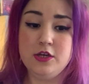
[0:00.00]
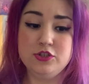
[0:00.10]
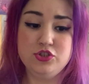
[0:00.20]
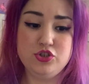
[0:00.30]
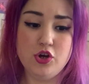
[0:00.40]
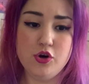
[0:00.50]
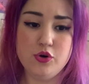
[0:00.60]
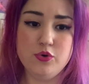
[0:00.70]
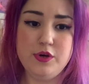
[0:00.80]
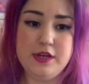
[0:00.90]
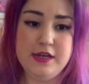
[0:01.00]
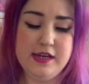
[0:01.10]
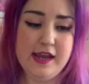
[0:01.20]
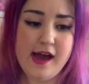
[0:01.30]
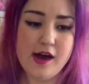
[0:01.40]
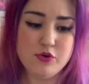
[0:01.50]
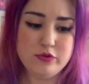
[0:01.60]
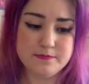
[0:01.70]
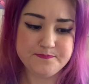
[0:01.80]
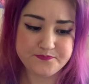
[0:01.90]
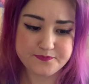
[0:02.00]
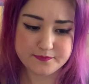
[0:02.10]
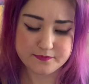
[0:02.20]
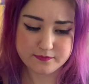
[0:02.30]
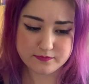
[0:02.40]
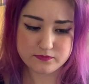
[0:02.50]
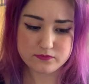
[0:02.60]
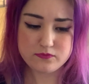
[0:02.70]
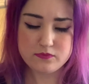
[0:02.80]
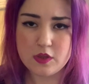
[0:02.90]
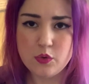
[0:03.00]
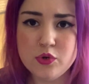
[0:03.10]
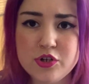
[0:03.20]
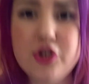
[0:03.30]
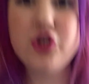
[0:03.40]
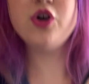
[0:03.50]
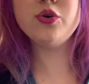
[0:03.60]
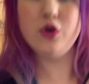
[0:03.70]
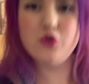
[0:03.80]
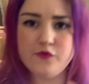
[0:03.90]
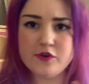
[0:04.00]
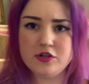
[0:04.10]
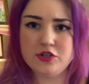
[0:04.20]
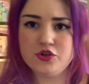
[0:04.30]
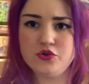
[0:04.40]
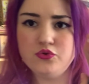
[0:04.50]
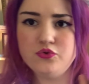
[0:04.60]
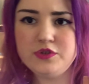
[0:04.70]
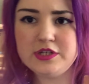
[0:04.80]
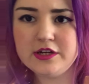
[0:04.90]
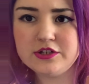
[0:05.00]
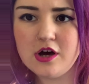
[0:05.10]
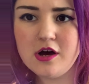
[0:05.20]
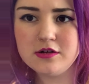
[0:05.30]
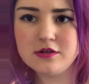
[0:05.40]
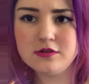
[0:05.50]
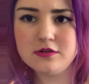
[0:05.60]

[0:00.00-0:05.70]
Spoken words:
So now we're gonna go over to TikTok.